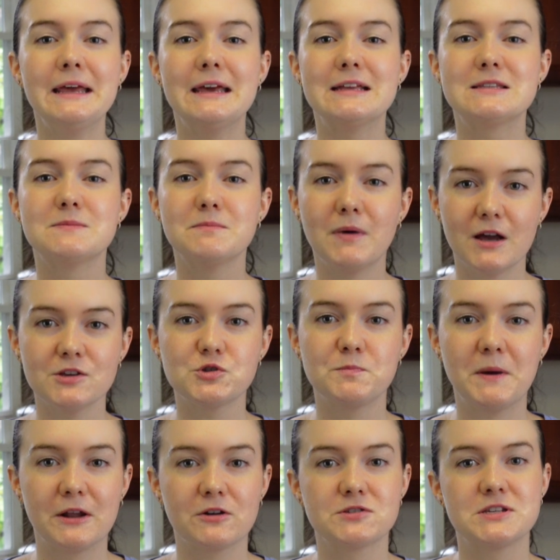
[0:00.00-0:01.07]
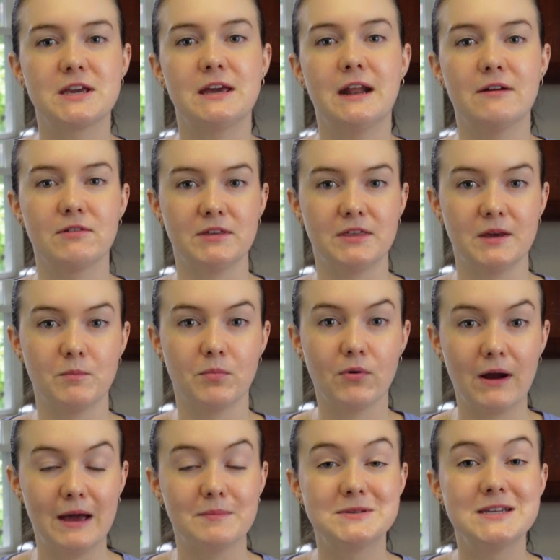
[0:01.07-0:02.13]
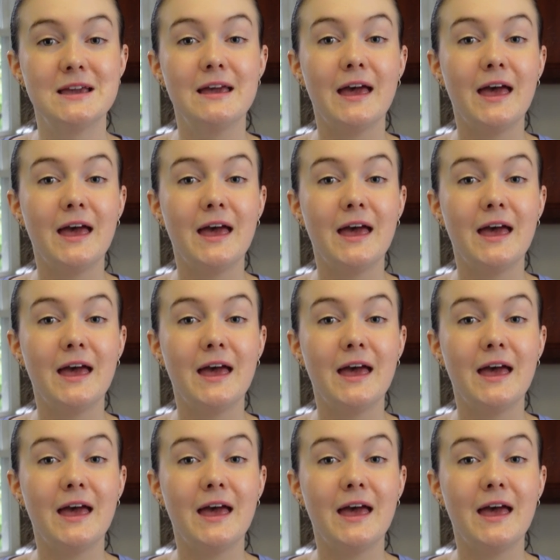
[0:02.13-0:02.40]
It's much better to get everything prepped.